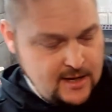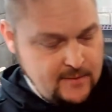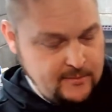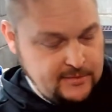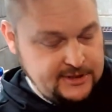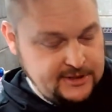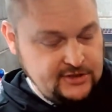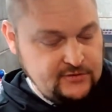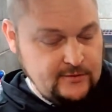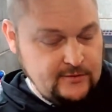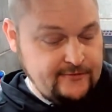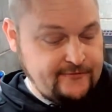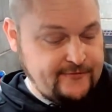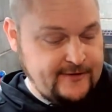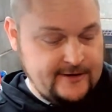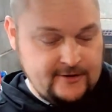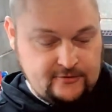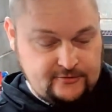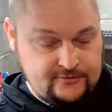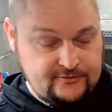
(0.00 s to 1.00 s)
But this one
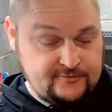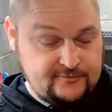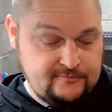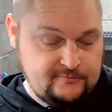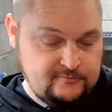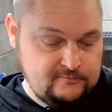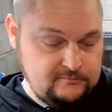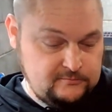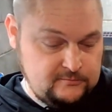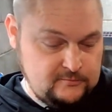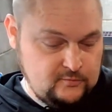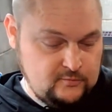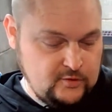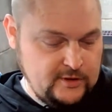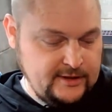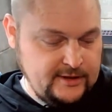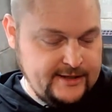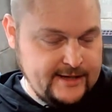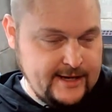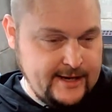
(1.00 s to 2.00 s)
feels
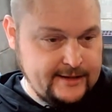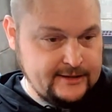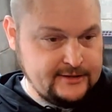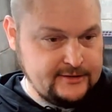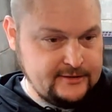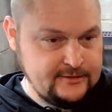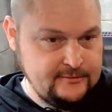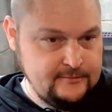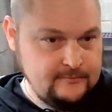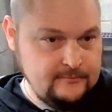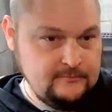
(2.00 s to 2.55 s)
really nice.